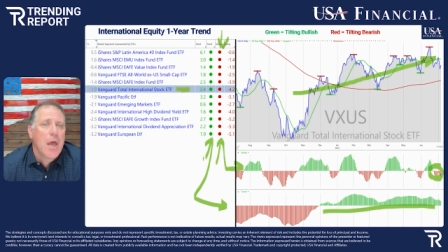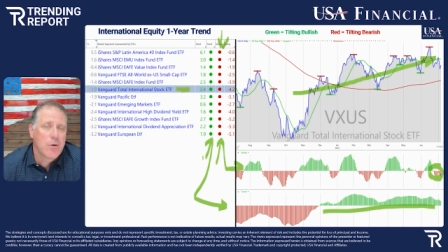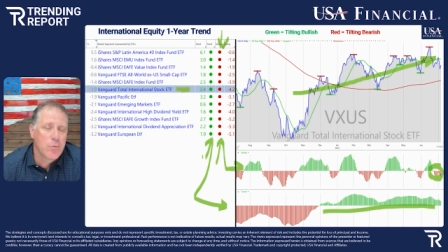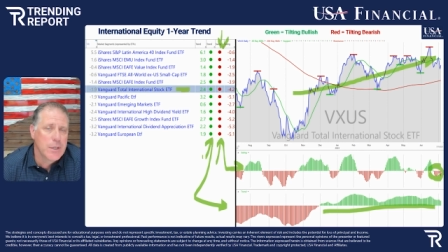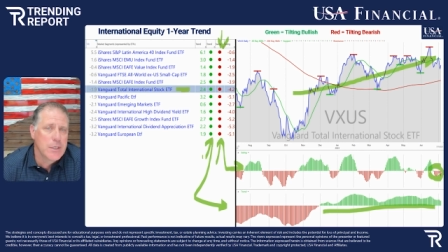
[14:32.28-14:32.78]

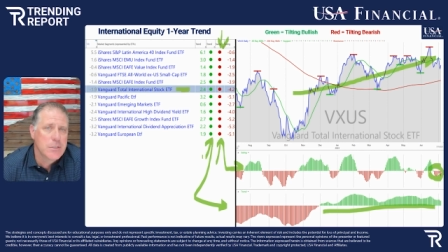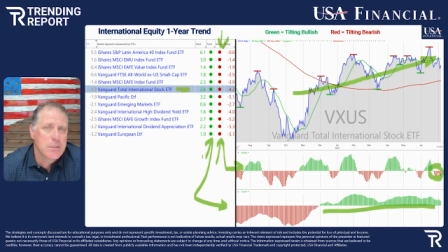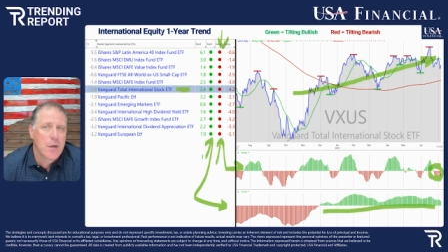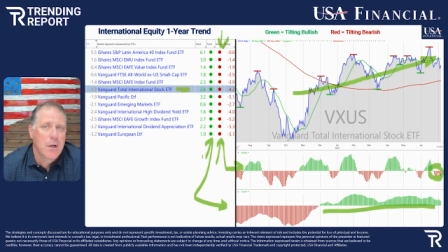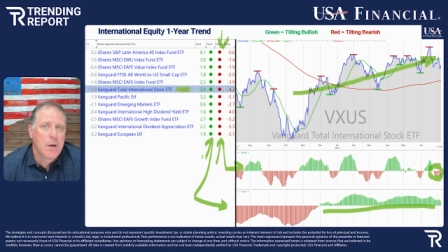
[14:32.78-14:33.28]

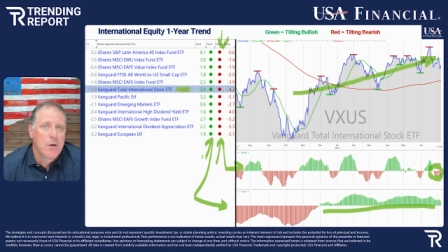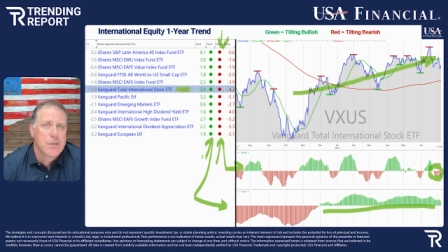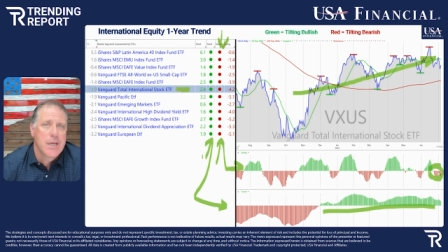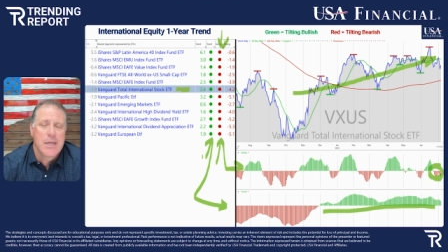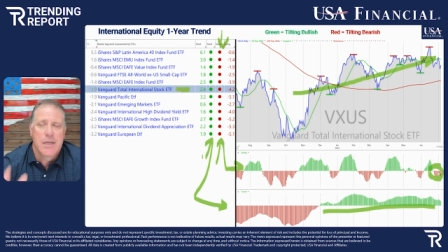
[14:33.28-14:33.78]
equities are
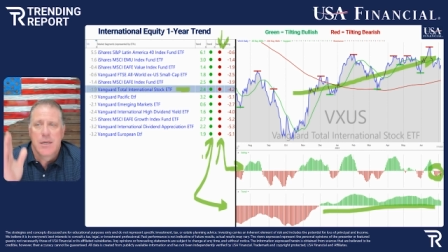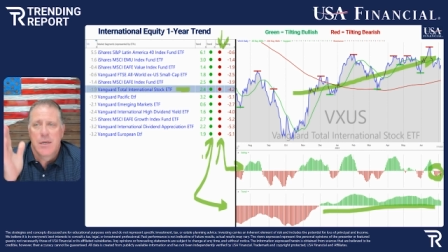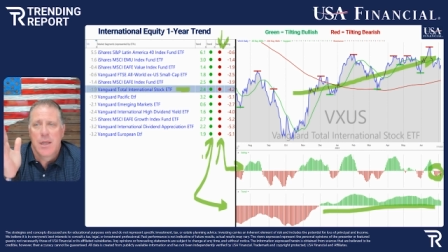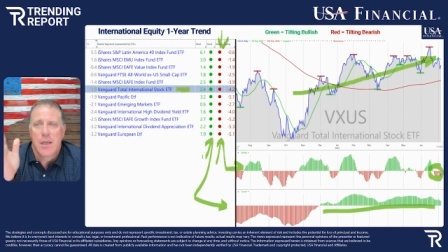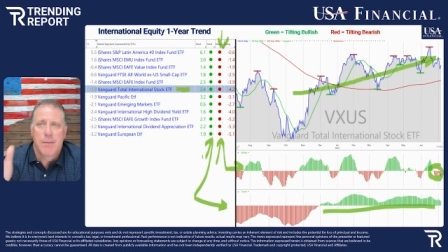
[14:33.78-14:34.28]

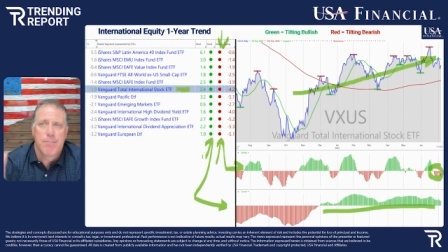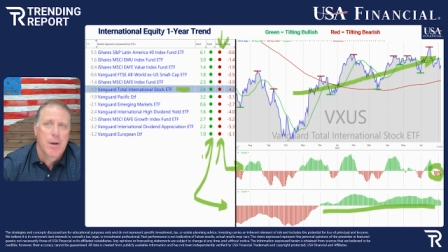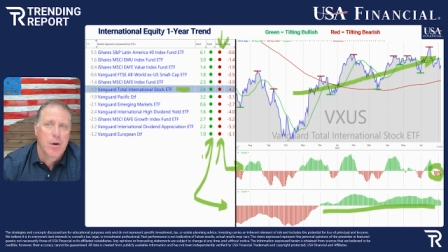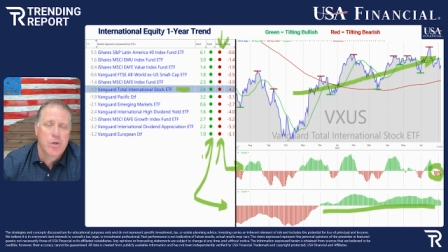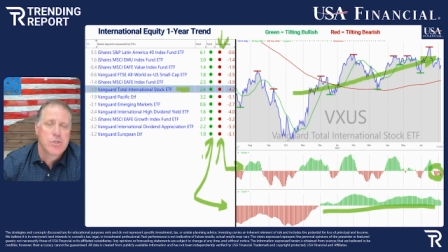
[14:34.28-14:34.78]
taking a
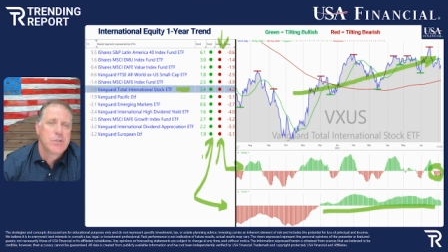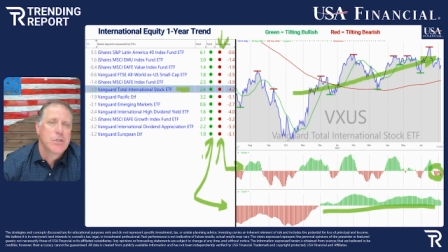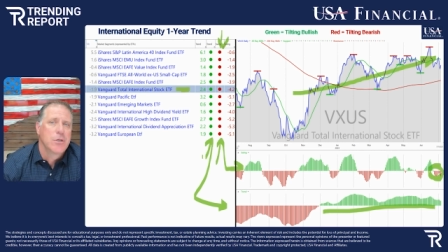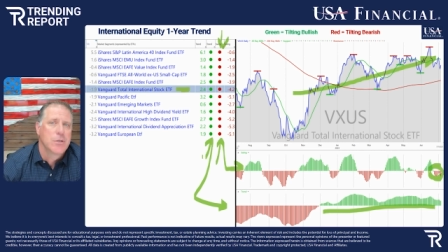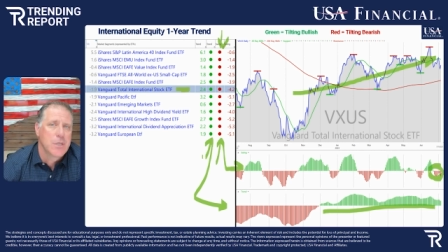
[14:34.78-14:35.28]
bearish
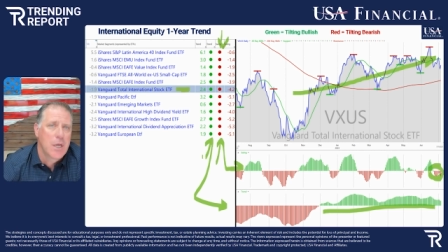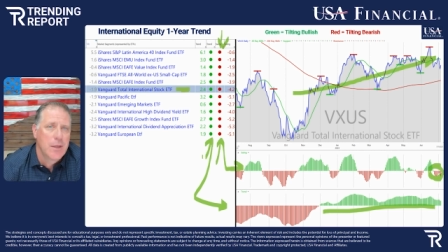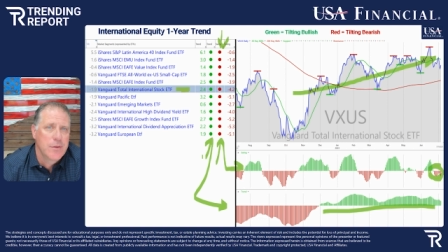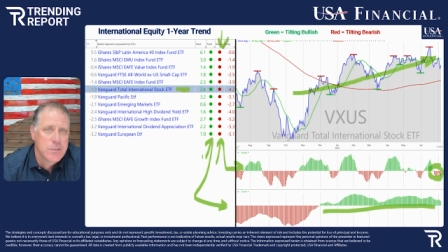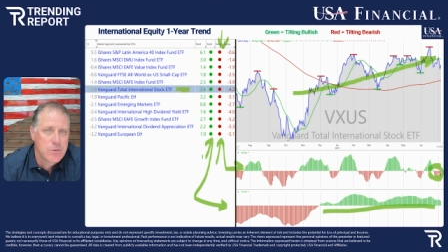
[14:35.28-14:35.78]
tilt
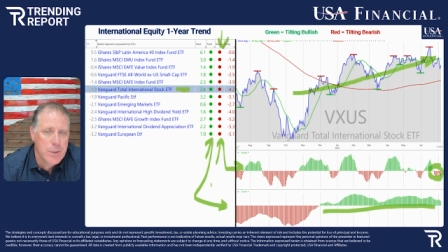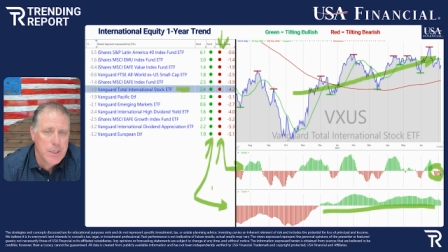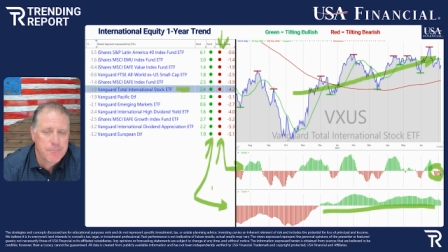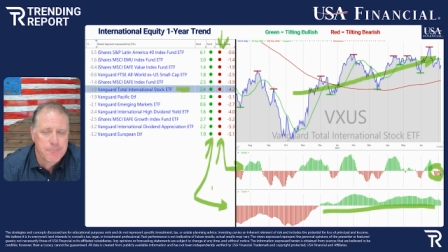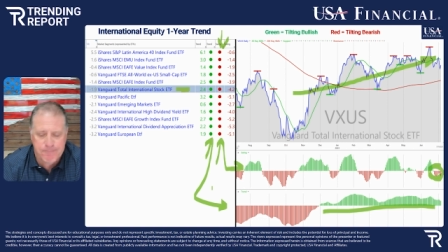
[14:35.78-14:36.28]
on the swing.